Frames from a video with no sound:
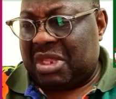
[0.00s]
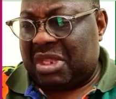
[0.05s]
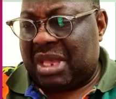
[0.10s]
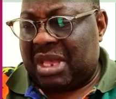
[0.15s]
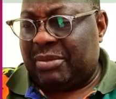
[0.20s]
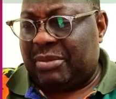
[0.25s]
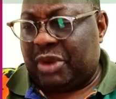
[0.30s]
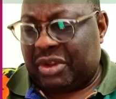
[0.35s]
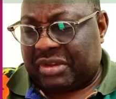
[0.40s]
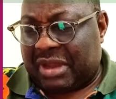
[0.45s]

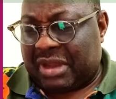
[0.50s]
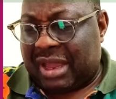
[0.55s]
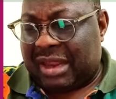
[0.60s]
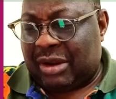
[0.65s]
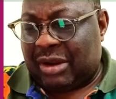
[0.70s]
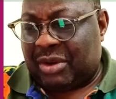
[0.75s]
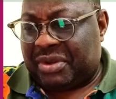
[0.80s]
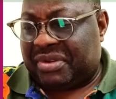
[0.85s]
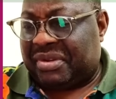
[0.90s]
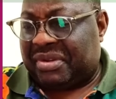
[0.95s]
I'm not
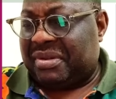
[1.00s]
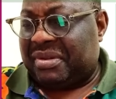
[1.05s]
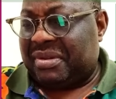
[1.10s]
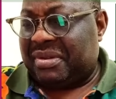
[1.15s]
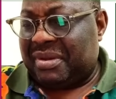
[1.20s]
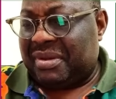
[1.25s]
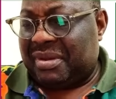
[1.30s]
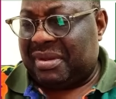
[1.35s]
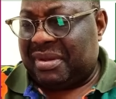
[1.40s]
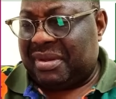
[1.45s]
callous.
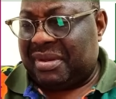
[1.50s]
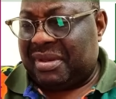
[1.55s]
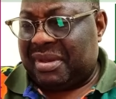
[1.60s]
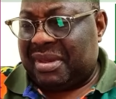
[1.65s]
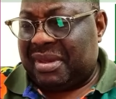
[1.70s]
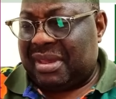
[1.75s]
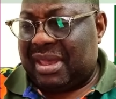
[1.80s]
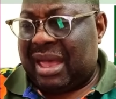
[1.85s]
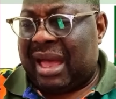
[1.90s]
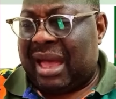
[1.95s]

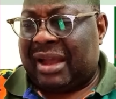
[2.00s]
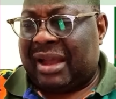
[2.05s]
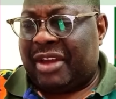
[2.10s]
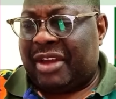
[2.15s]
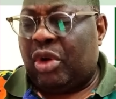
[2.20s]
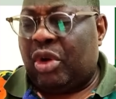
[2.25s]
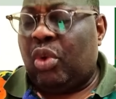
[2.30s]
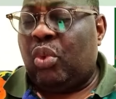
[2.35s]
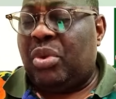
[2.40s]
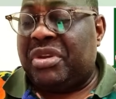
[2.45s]
I
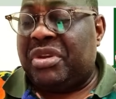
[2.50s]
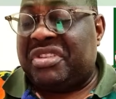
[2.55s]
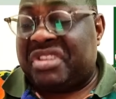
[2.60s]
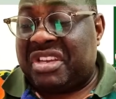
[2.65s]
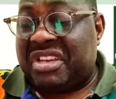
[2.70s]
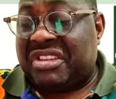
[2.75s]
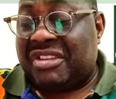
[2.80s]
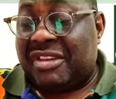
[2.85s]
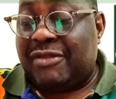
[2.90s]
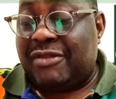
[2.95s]
cannot wish
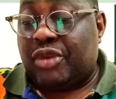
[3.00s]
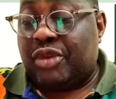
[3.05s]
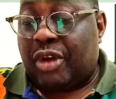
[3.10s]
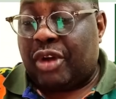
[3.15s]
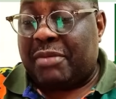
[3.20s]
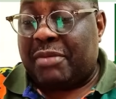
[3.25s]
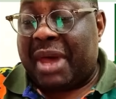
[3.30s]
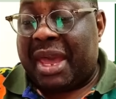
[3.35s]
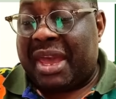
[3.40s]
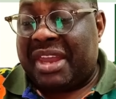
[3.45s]
it even
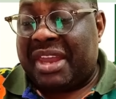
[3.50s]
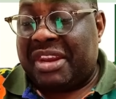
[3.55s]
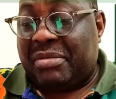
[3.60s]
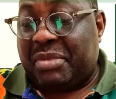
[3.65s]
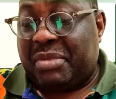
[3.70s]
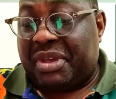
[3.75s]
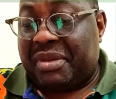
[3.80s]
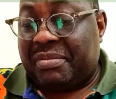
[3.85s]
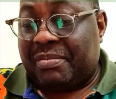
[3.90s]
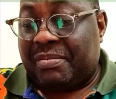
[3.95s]
on my
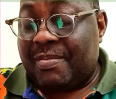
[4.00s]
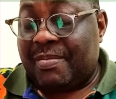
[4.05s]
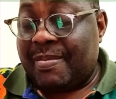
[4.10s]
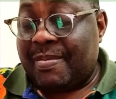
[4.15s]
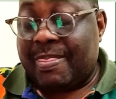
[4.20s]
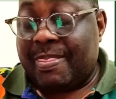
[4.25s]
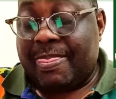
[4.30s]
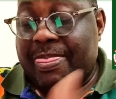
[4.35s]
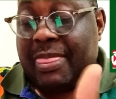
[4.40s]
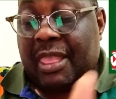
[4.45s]
enemy.
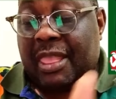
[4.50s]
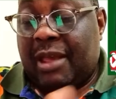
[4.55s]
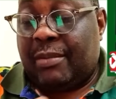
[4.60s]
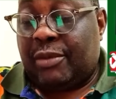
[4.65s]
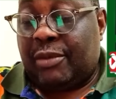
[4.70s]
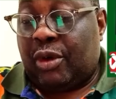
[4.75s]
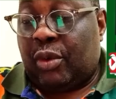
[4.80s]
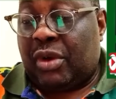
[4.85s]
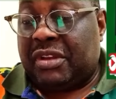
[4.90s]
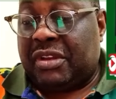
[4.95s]

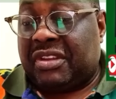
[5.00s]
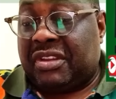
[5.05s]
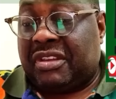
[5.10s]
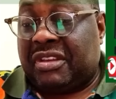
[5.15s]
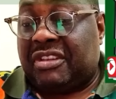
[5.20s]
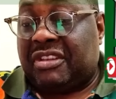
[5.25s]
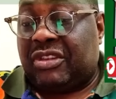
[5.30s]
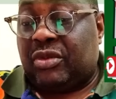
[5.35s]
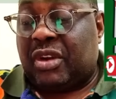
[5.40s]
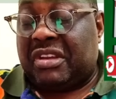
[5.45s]
But what it
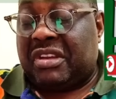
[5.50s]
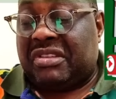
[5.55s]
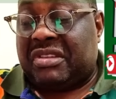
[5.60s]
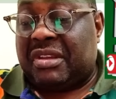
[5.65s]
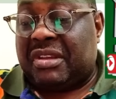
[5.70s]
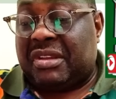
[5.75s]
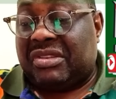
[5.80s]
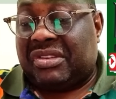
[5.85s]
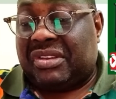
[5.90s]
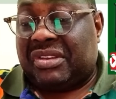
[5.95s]
is what it
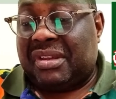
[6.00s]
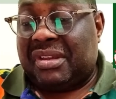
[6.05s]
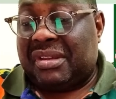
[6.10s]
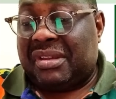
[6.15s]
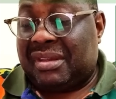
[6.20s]
is.